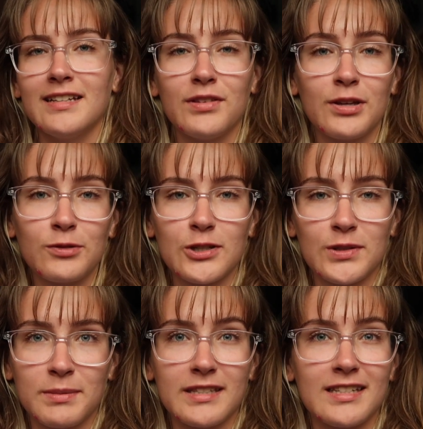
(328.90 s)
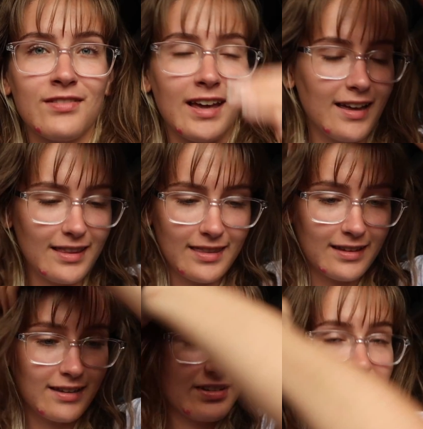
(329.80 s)
everything was so expensive at
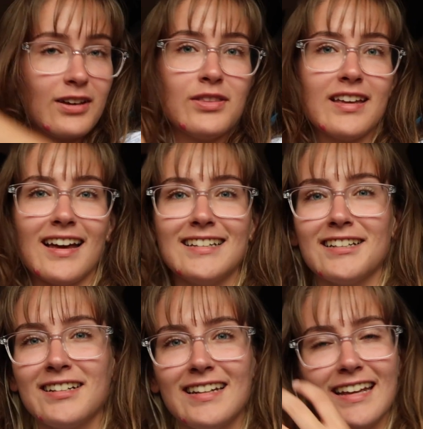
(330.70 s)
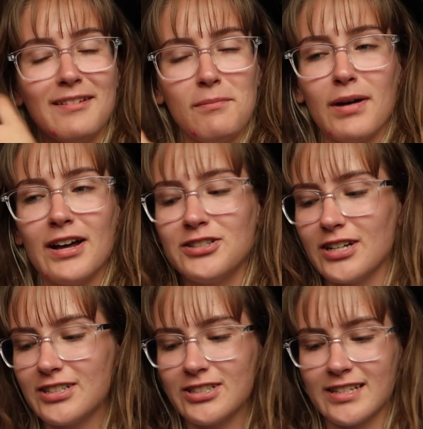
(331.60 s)
the Van Gogh thing I didn't get much.
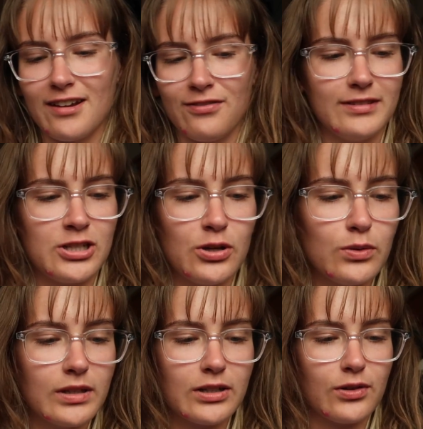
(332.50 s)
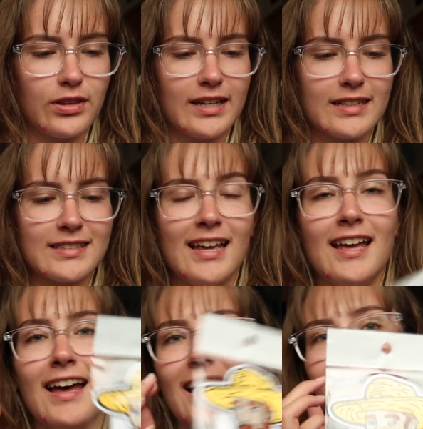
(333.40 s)
I just got two little things.
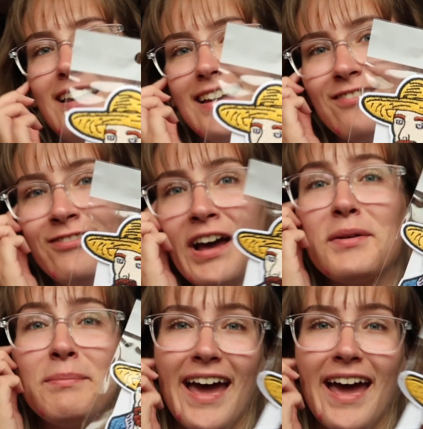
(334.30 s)
I found